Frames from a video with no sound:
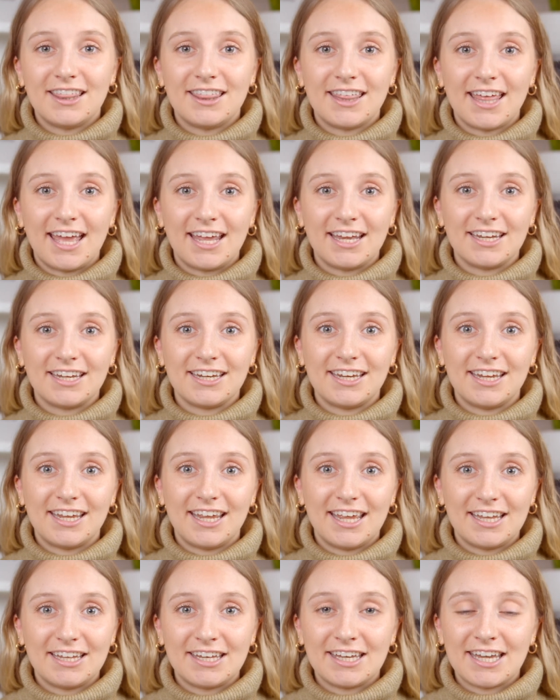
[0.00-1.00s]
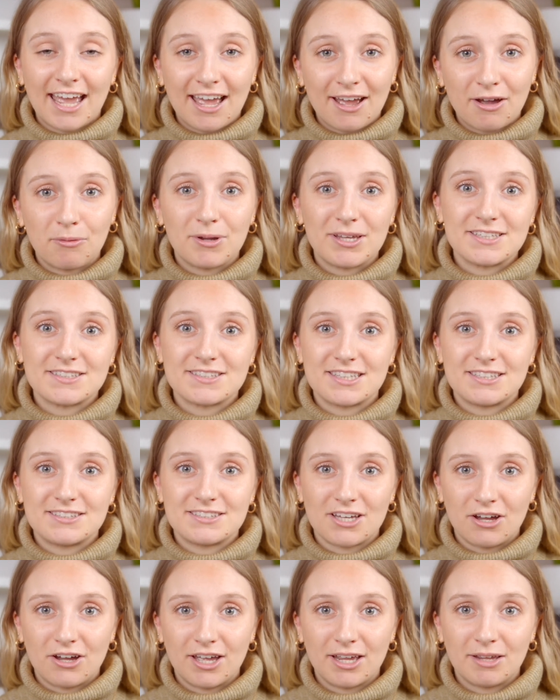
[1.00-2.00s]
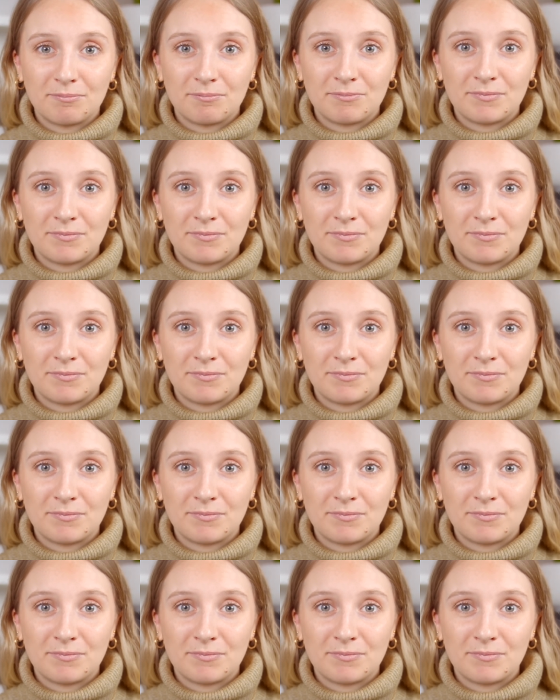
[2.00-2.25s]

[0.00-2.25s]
then now is the time.